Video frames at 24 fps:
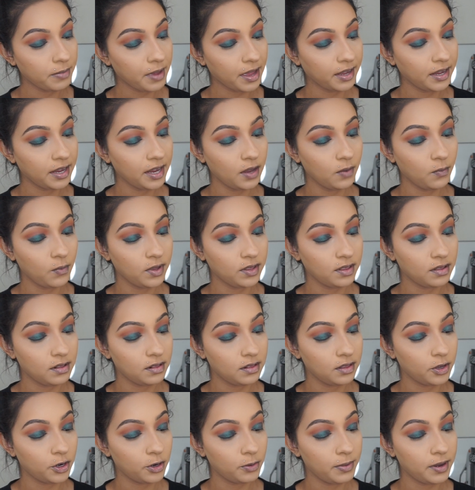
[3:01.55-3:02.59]
back in with a
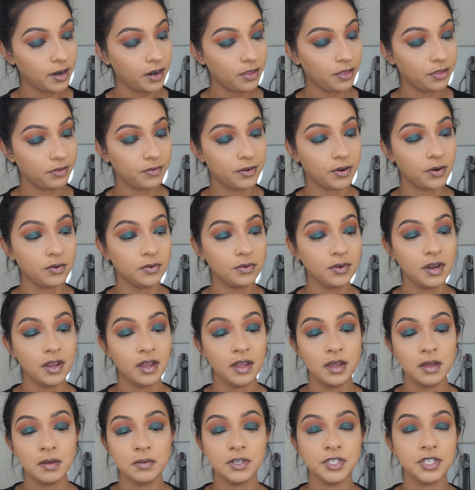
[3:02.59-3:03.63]
little bit of Throne,
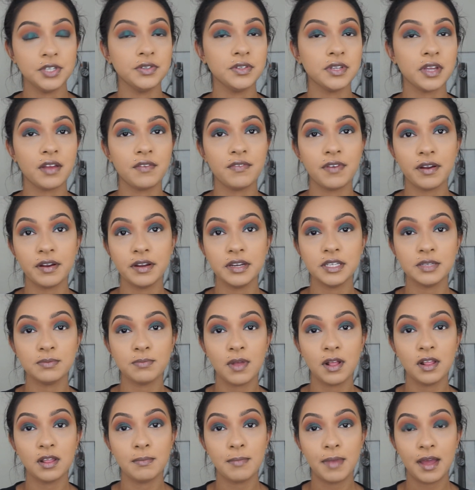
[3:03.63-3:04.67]
just using a very
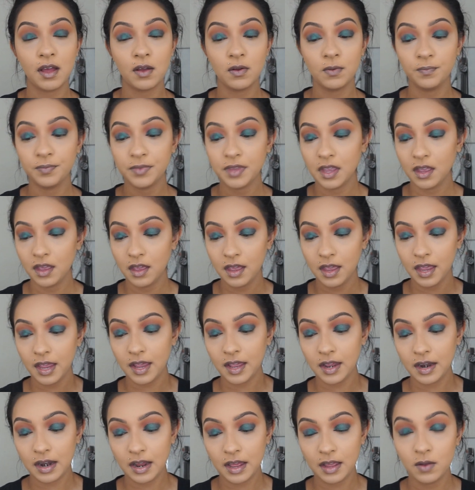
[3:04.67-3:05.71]
small amount.
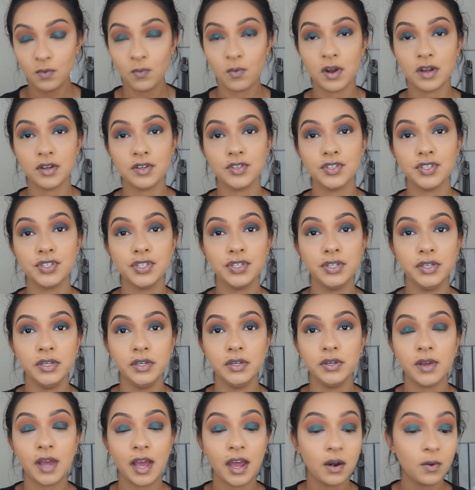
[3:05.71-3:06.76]
And I
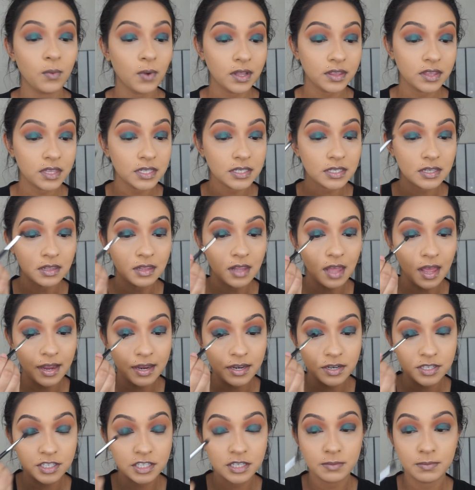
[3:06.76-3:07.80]
don't want this
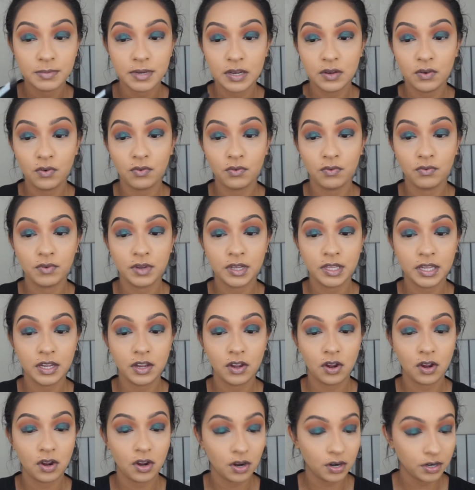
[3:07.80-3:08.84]
line to be really
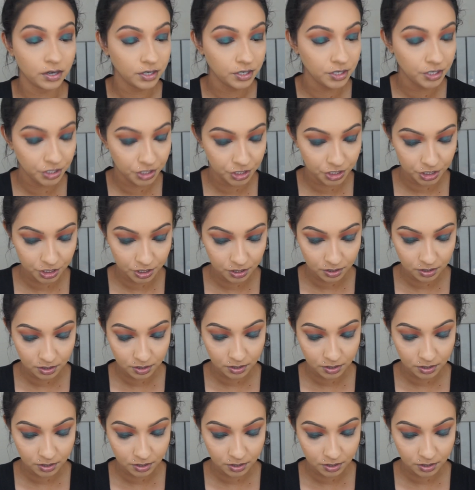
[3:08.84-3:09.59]
harsh.